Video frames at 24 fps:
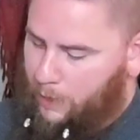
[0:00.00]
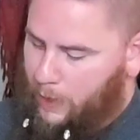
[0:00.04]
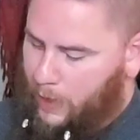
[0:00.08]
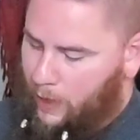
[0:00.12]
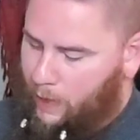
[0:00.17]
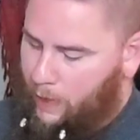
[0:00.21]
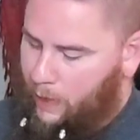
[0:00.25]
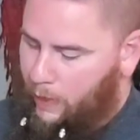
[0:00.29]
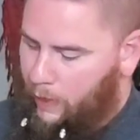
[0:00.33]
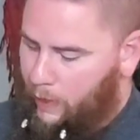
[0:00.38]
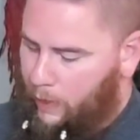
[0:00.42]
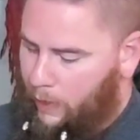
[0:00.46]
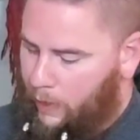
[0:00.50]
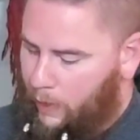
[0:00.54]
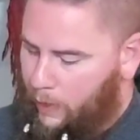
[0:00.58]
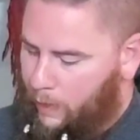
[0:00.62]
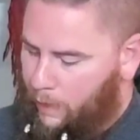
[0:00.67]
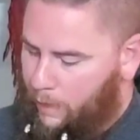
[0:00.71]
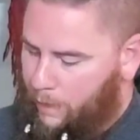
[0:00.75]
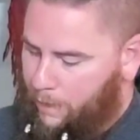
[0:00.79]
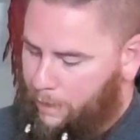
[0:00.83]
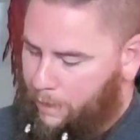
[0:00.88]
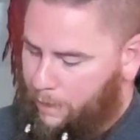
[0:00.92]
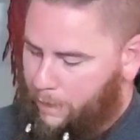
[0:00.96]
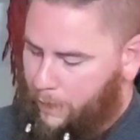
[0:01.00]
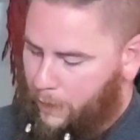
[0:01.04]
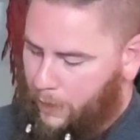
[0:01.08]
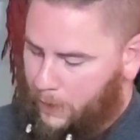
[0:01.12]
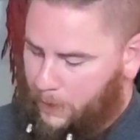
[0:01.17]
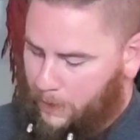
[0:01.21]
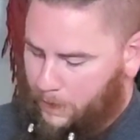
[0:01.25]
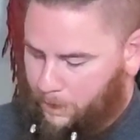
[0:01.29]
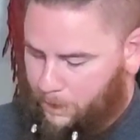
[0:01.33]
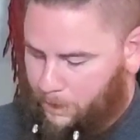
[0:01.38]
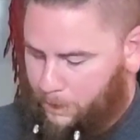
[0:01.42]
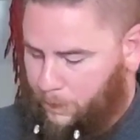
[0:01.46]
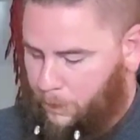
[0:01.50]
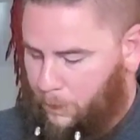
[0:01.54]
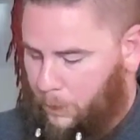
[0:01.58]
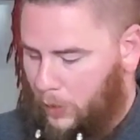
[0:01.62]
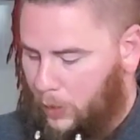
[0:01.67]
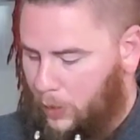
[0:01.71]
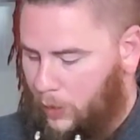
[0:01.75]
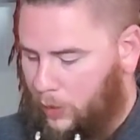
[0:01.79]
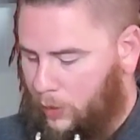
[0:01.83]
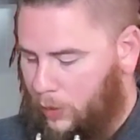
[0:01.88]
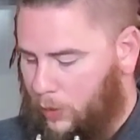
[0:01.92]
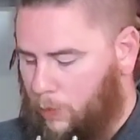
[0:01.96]
we have
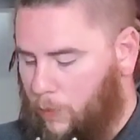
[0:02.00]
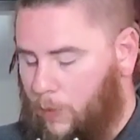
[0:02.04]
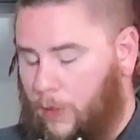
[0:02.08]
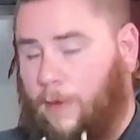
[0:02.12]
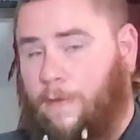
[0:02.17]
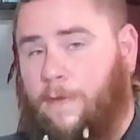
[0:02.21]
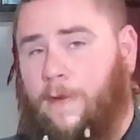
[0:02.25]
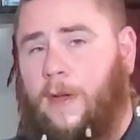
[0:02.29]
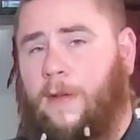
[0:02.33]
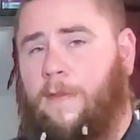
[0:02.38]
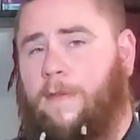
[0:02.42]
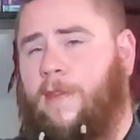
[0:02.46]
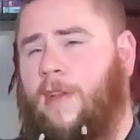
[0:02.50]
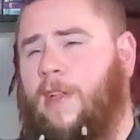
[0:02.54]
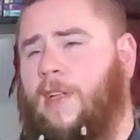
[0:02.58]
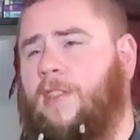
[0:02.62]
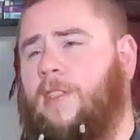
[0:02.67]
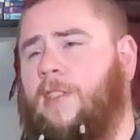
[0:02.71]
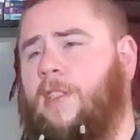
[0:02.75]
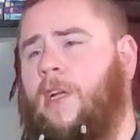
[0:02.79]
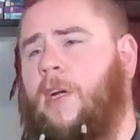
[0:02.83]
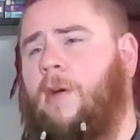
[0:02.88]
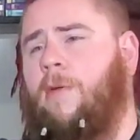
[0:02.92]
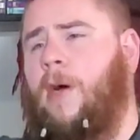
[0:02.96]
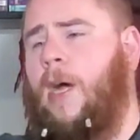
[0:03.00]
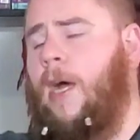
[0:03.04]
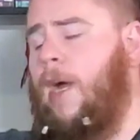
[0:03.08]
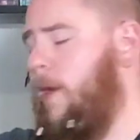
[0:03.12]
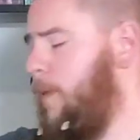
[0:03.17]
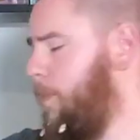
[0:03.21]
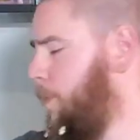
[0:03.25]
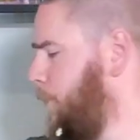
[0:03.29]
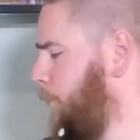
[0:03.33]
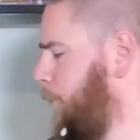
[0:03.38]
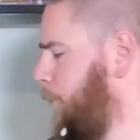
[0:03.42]
25 feet of snare wire.